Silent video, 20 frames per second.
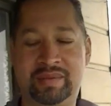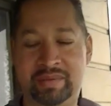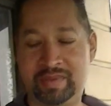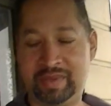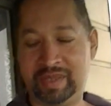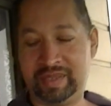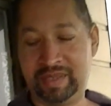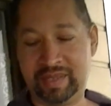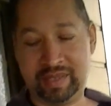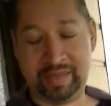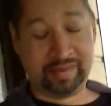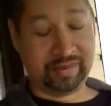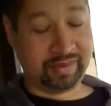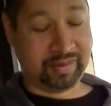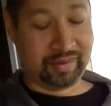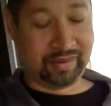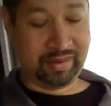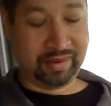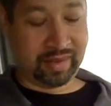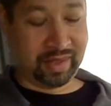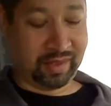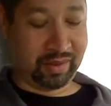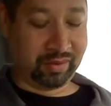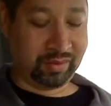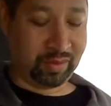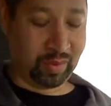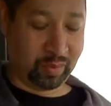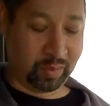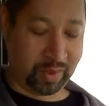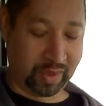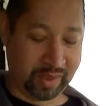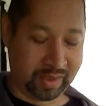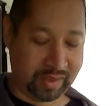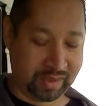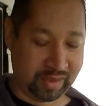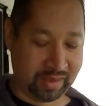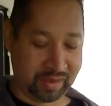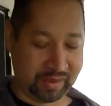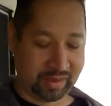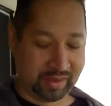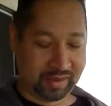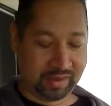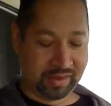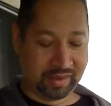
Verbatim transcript: It really does. Yeah, yeah. I know so it much. does to me.